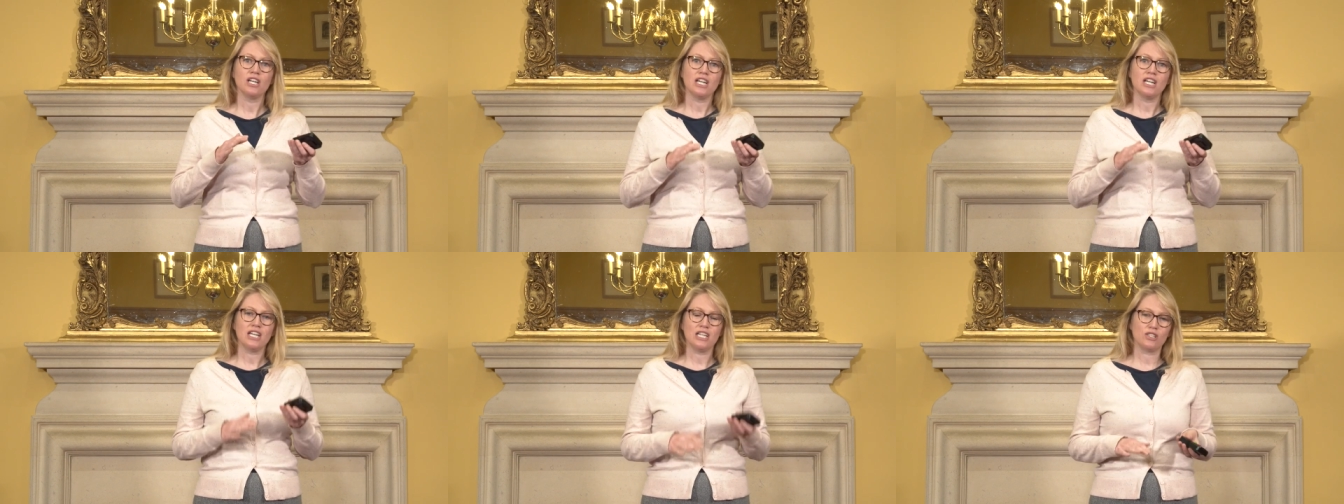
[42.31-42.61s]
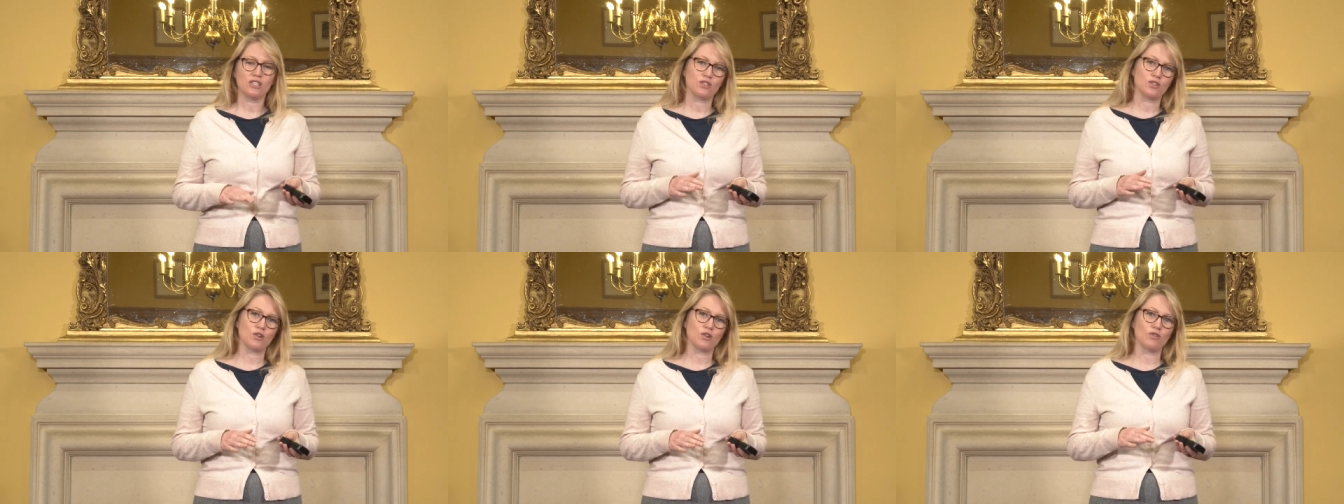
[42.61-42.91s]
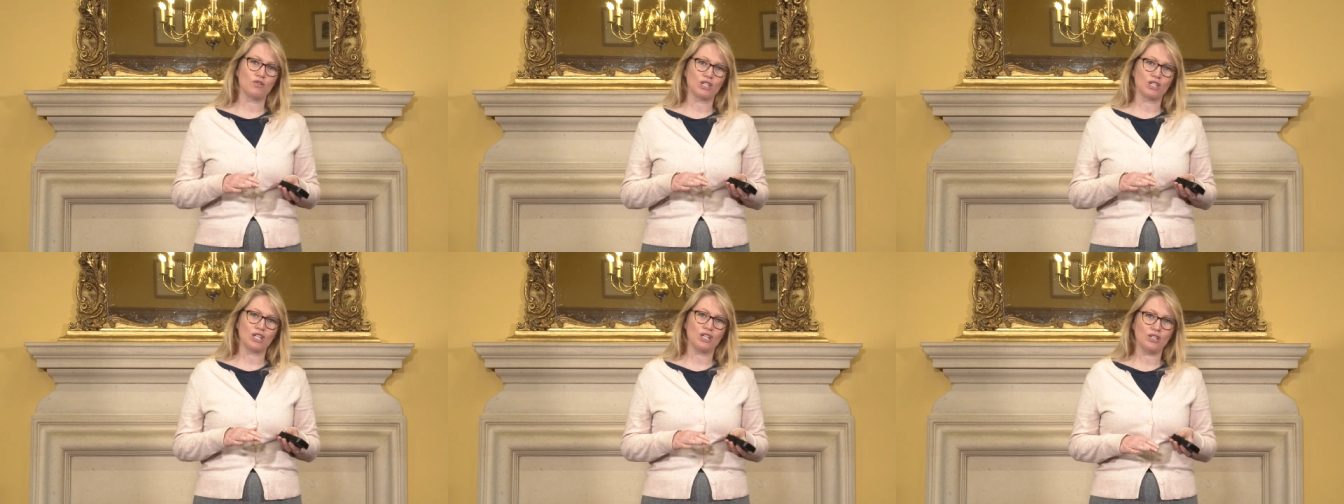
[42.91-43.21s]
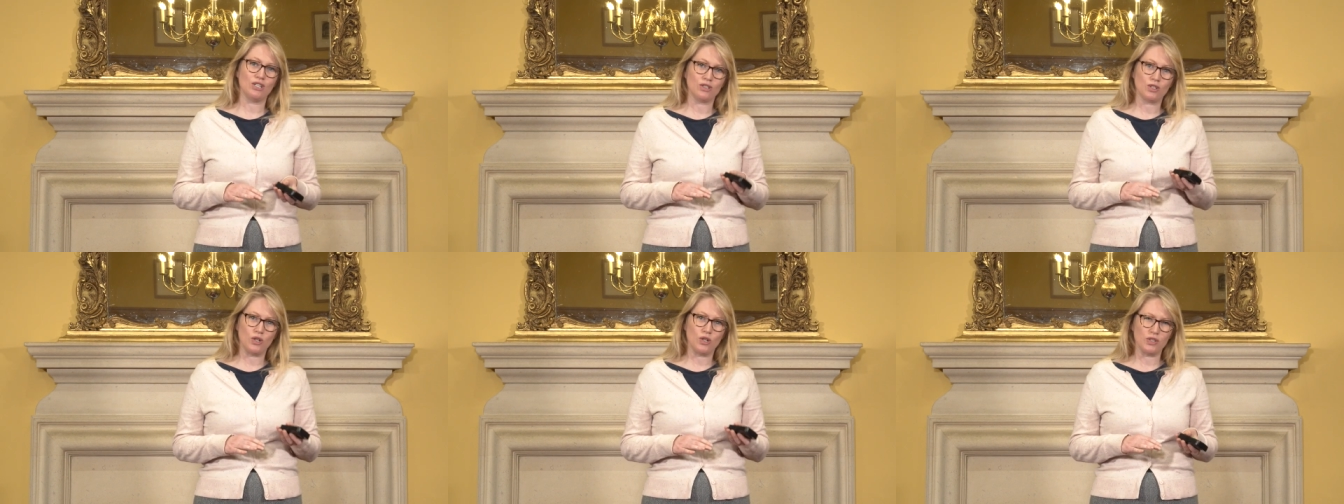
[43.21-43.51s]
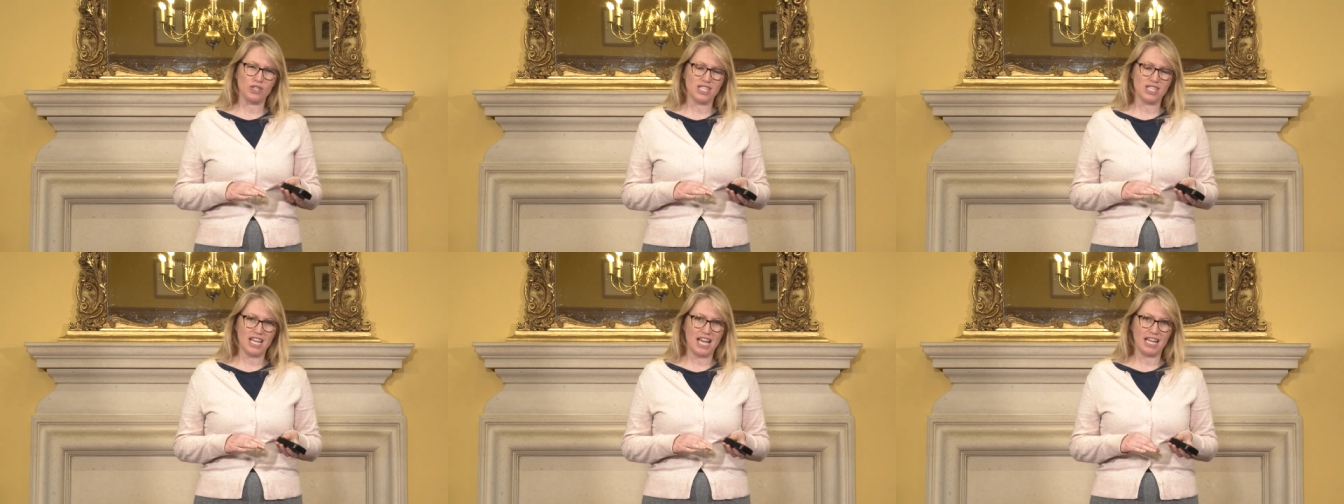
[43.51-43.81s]
historical
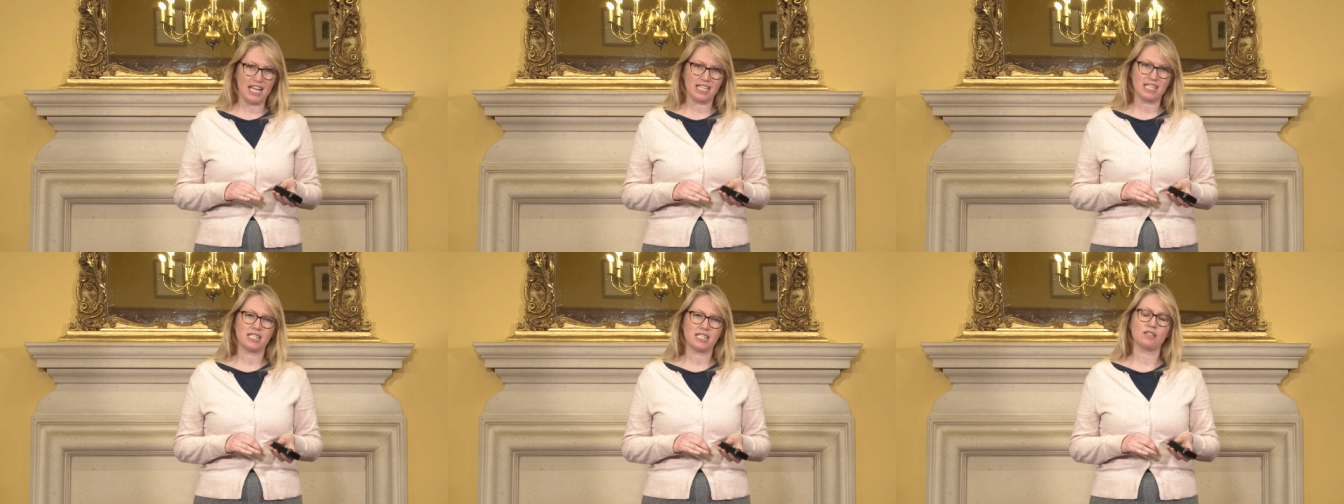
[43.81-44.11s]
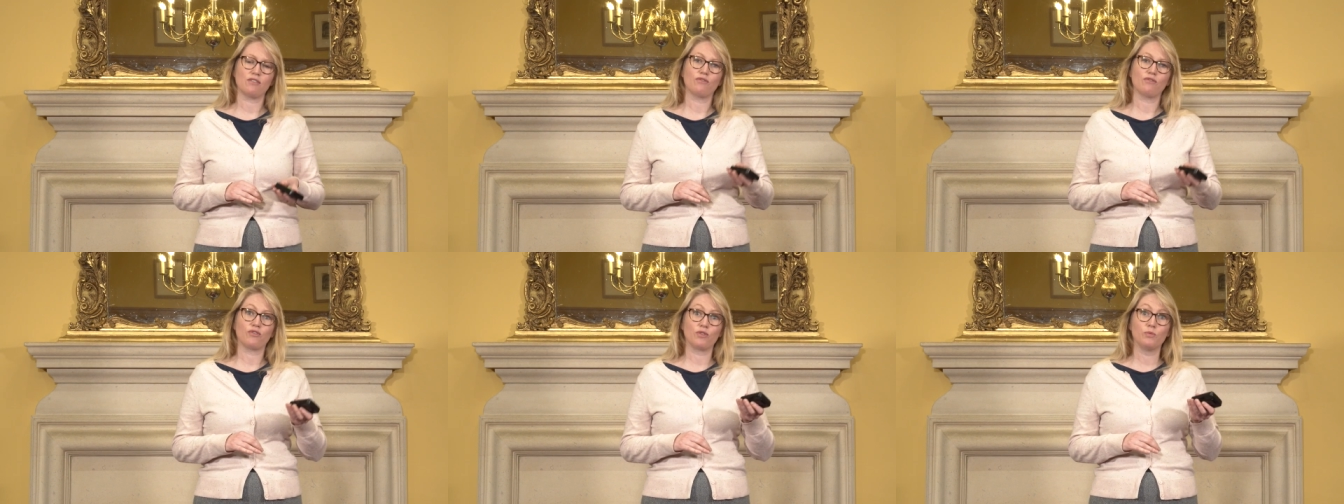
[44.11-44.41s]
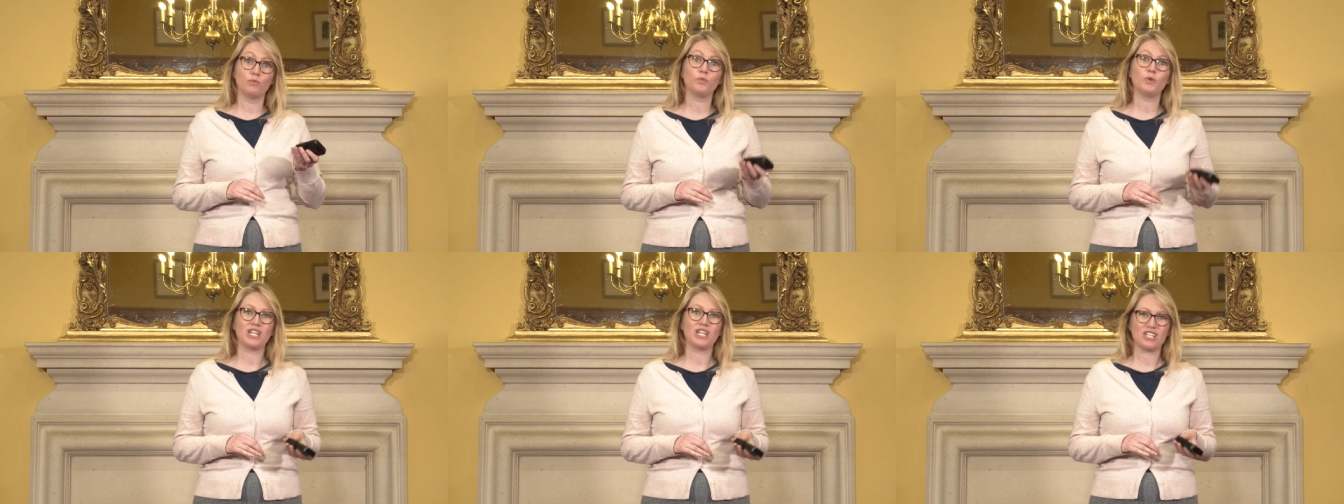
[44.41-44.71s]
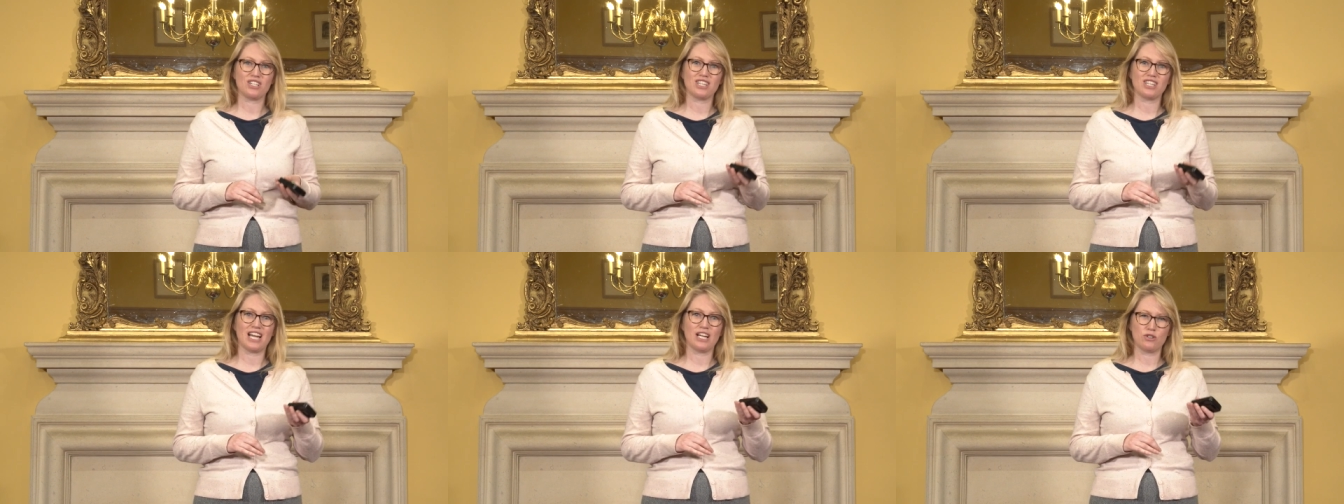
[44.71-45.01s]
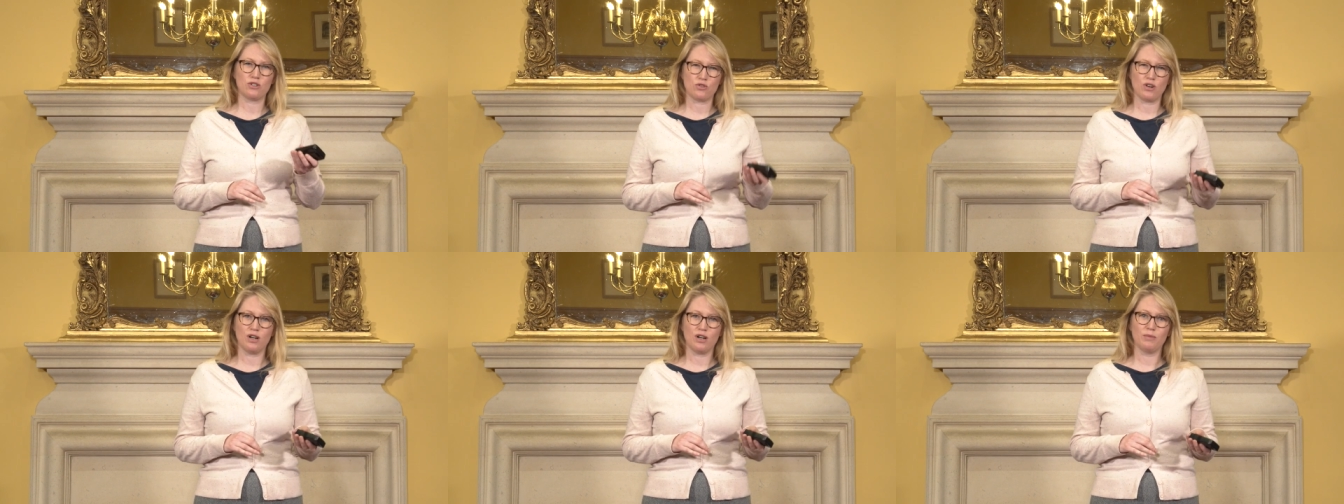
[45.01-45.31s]
context from which that
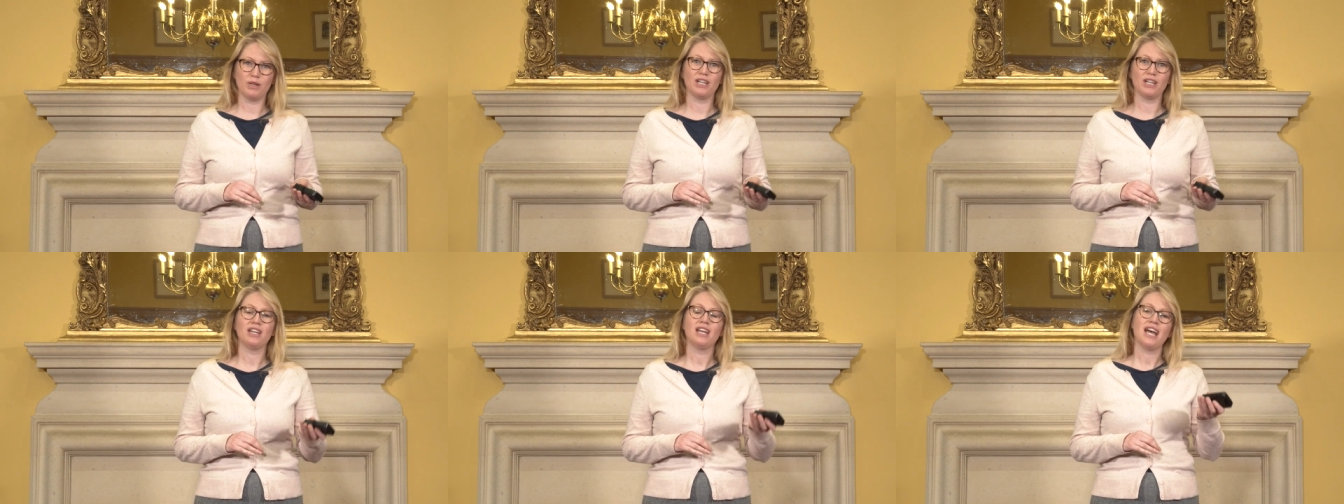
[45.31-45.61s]
drama